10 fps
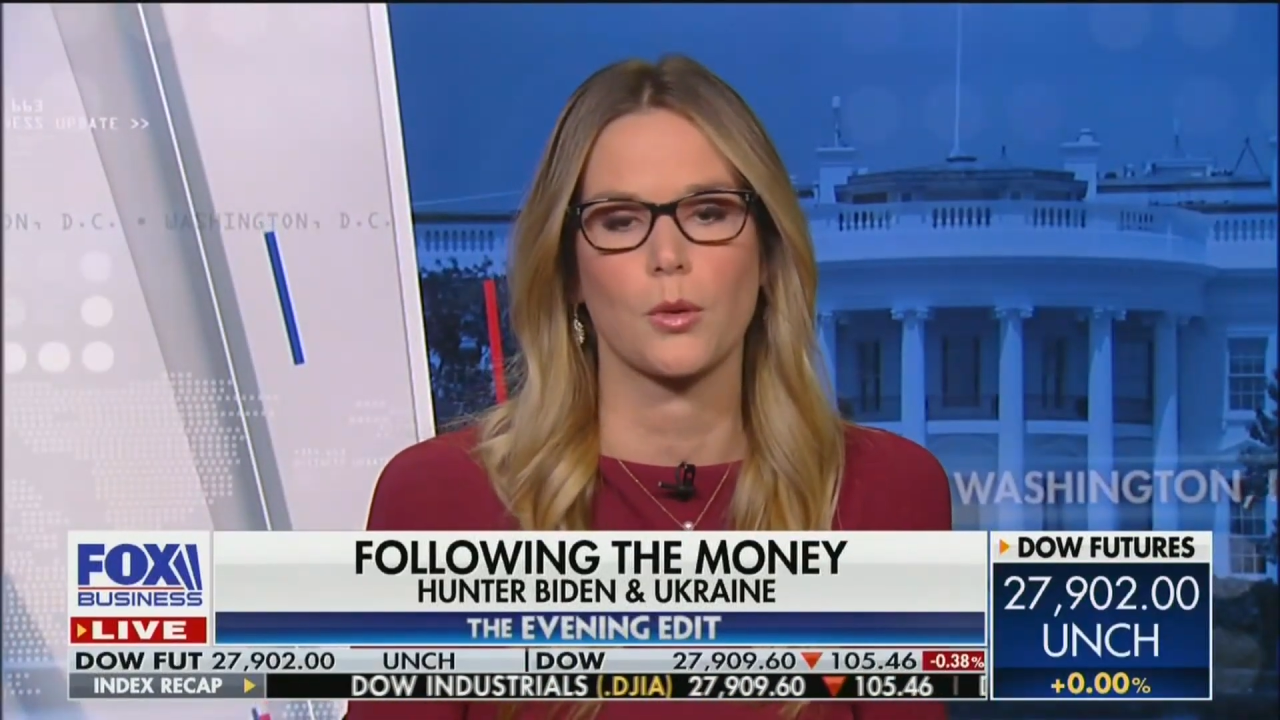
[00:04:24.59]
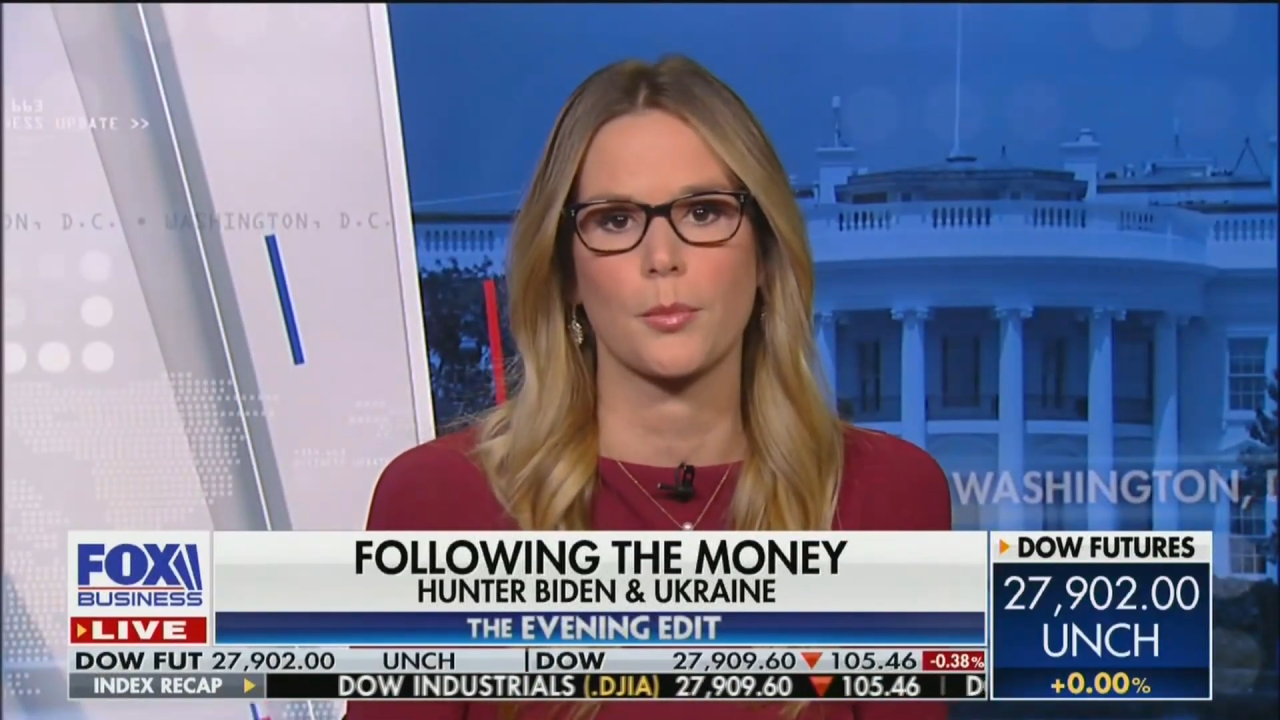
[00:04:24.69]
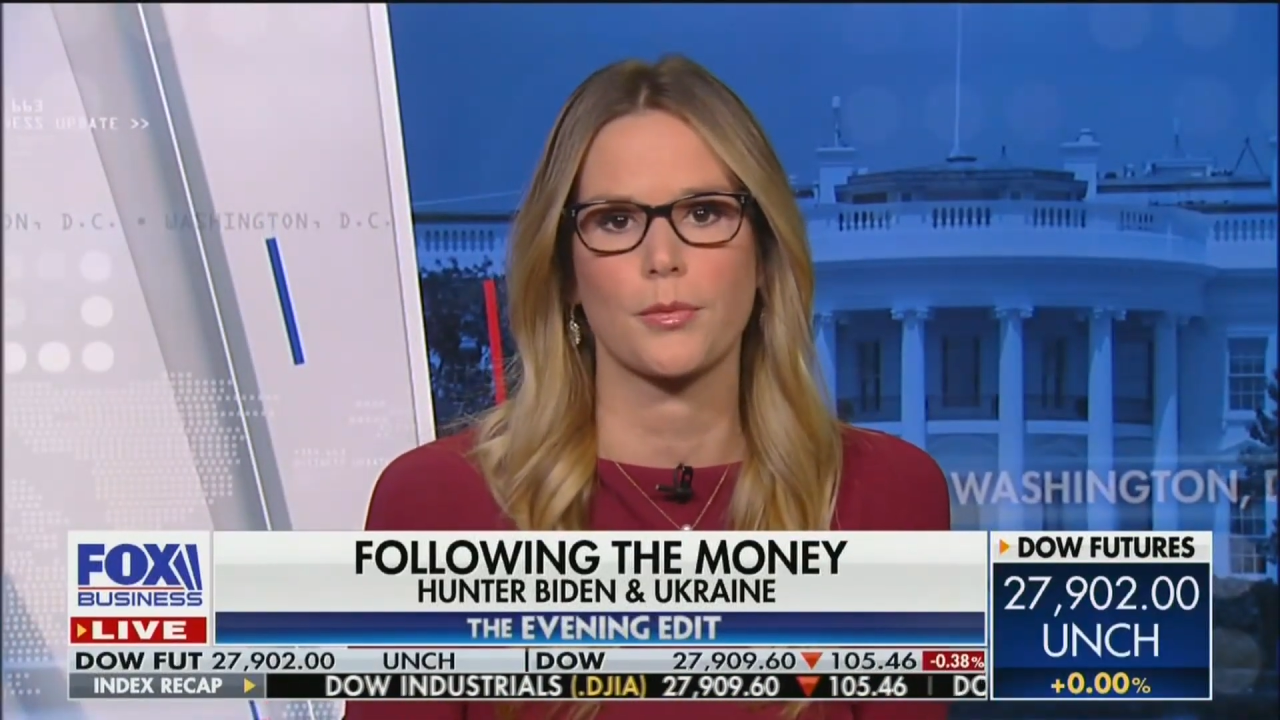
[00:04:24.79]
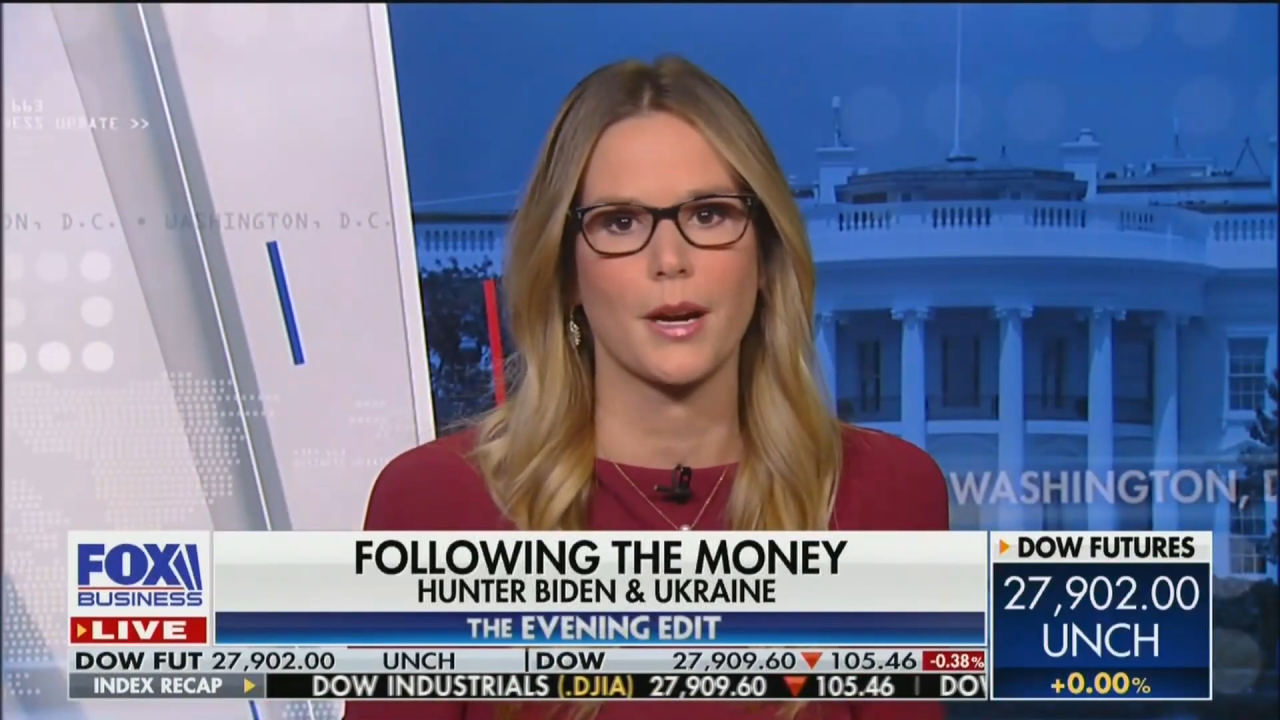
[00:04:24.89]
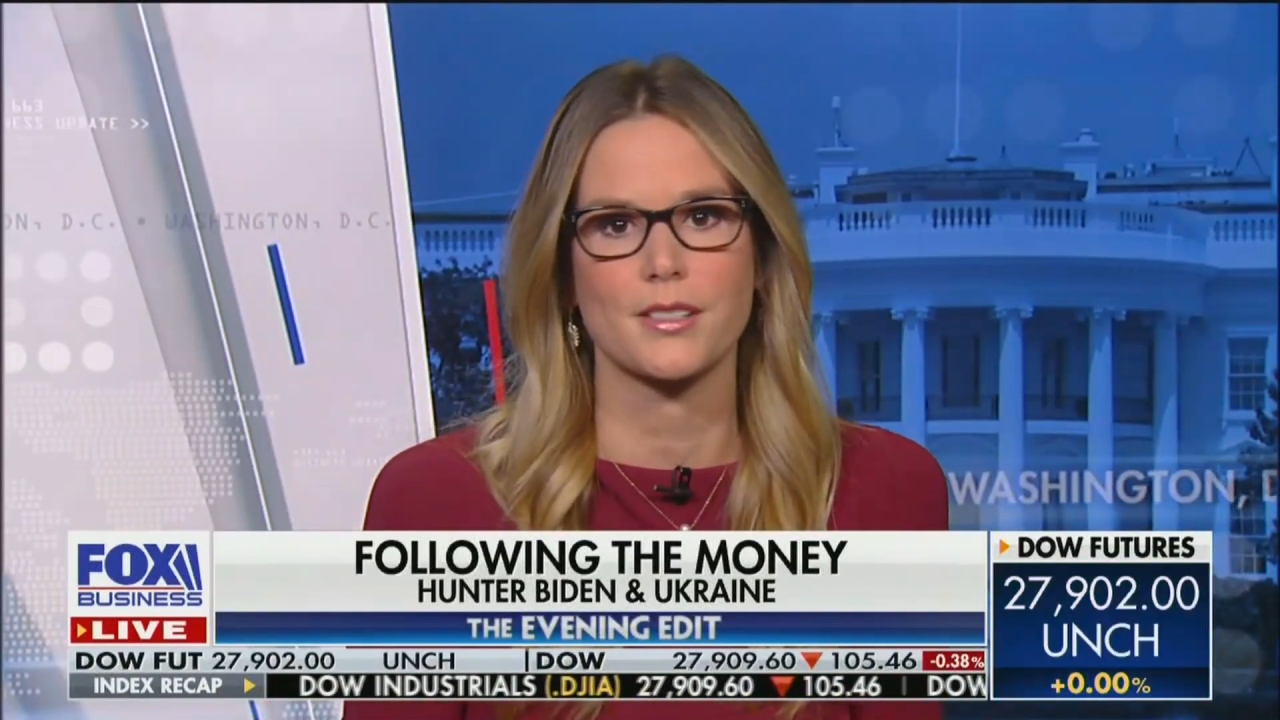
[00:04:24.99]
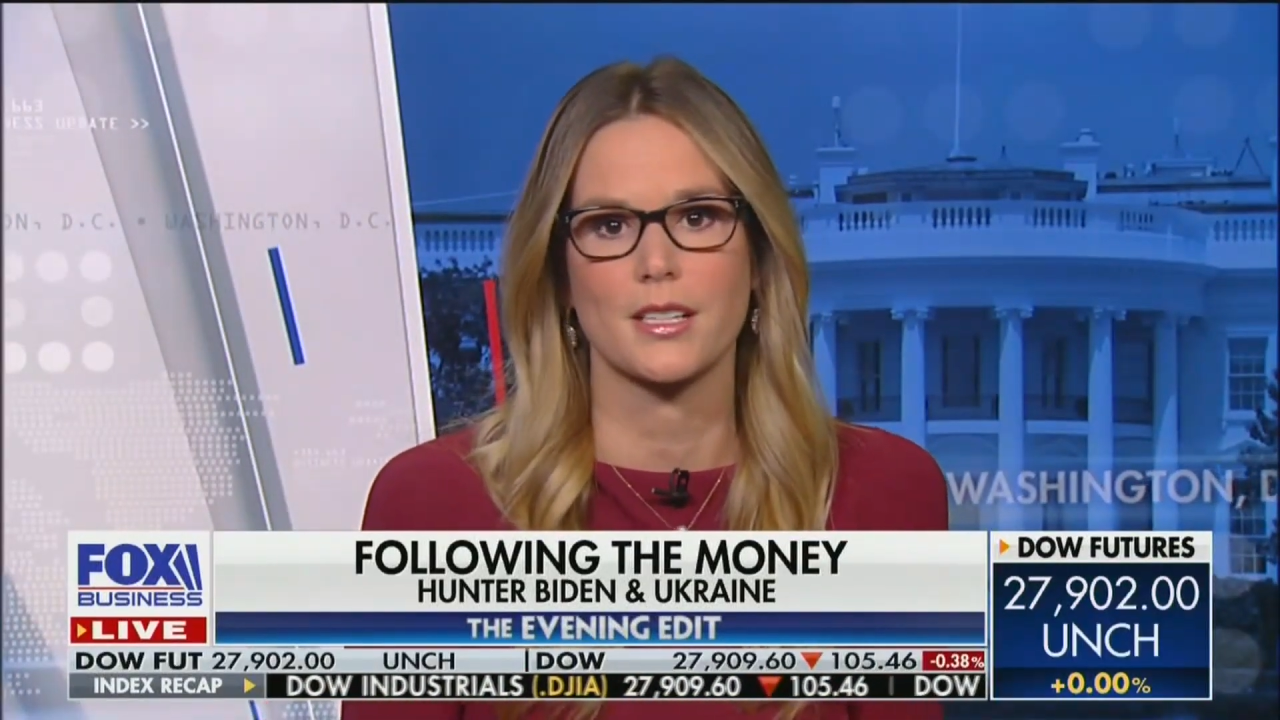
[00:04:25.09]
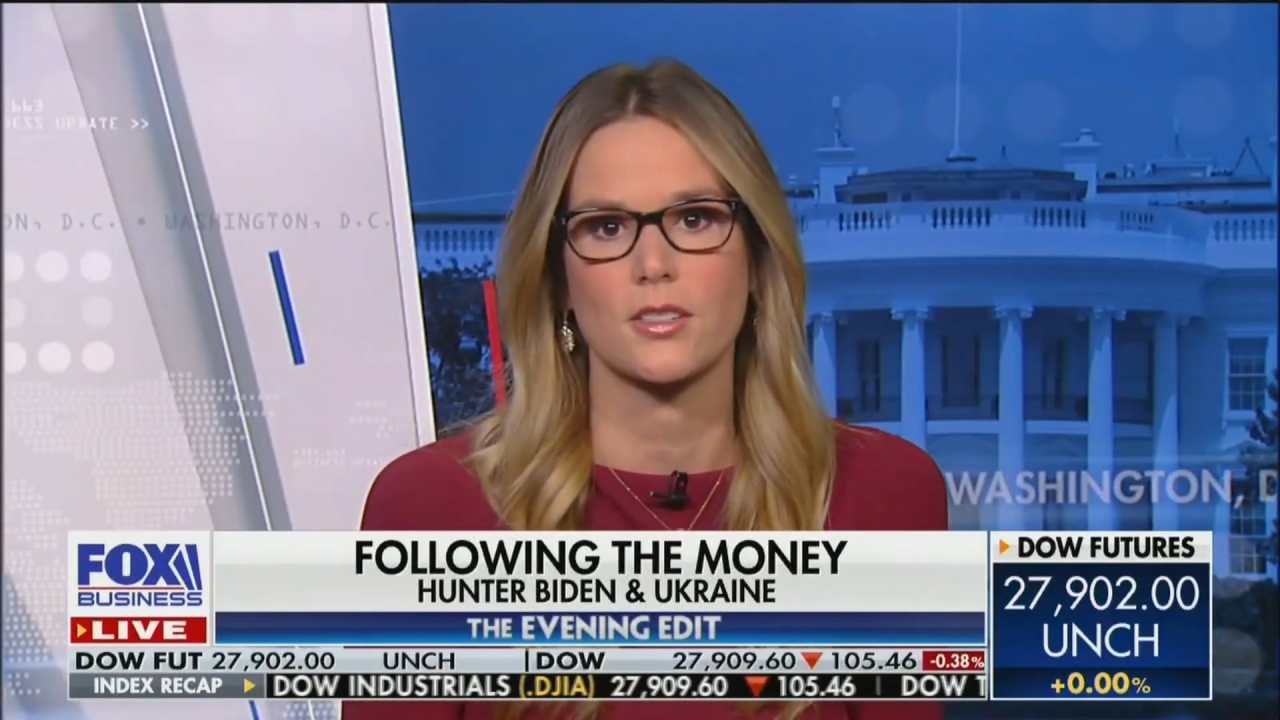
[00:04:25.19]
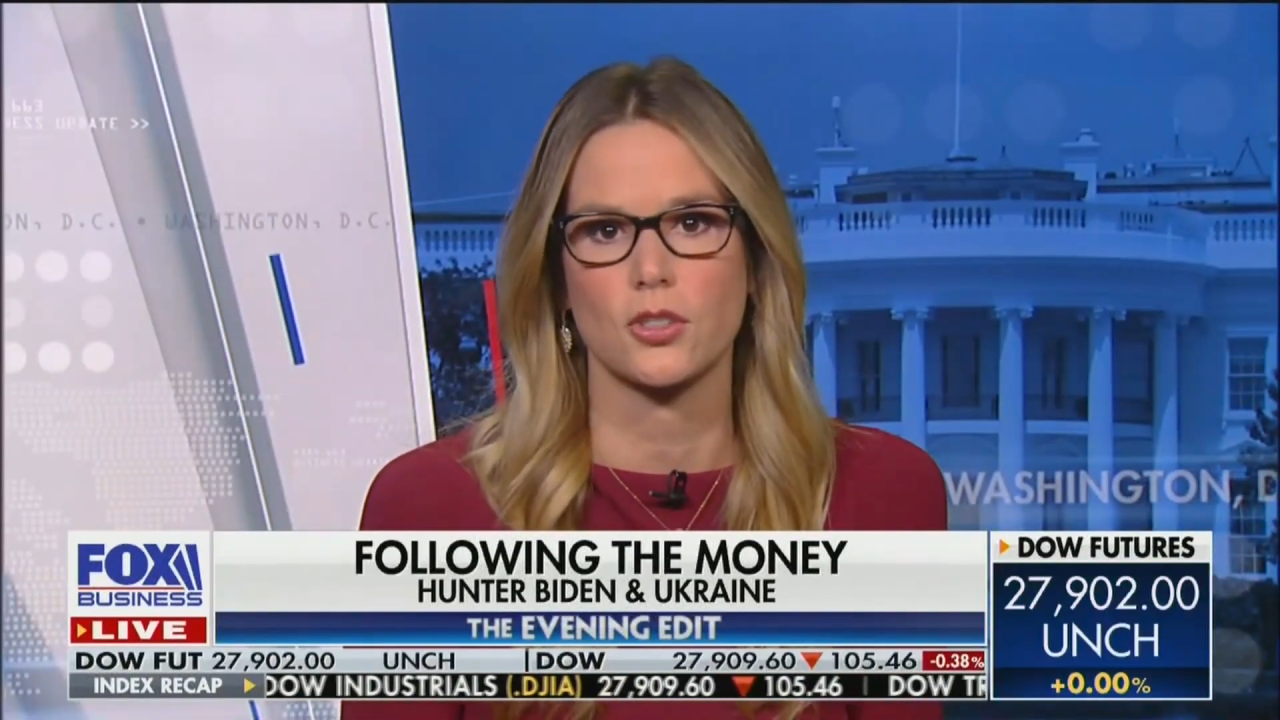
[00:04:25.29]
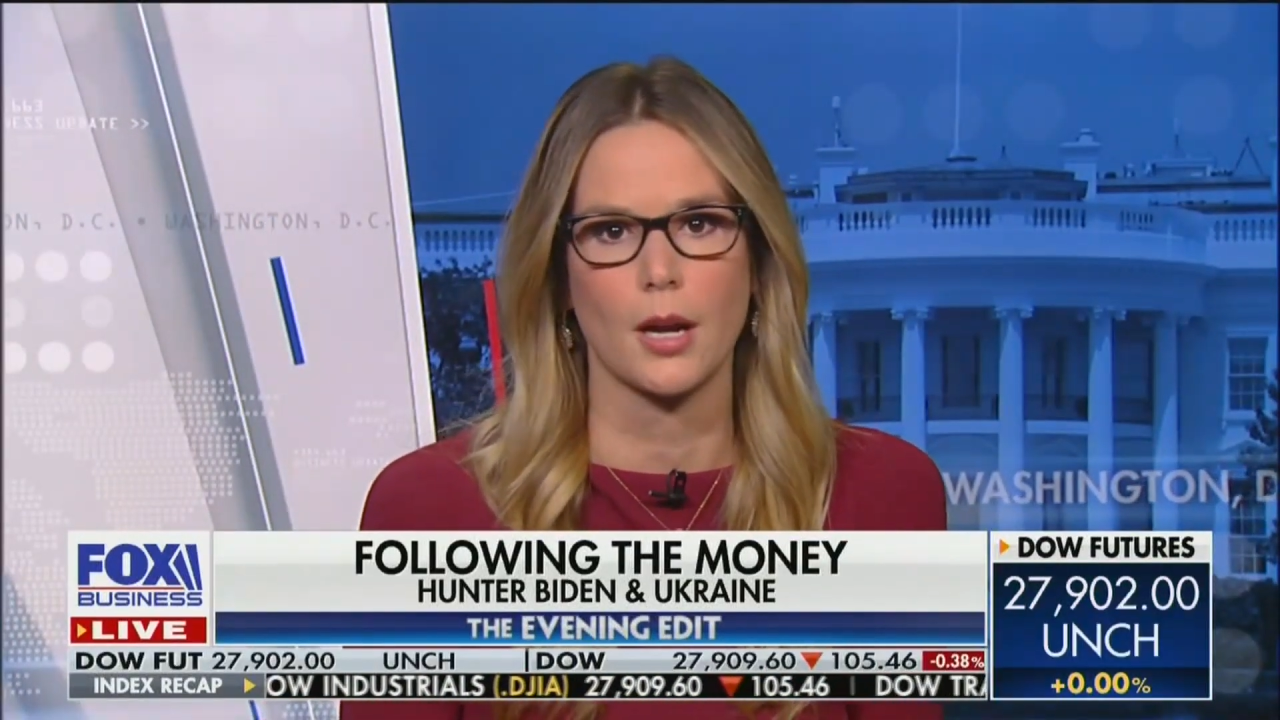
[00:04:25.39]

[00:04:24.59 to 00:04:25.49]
were President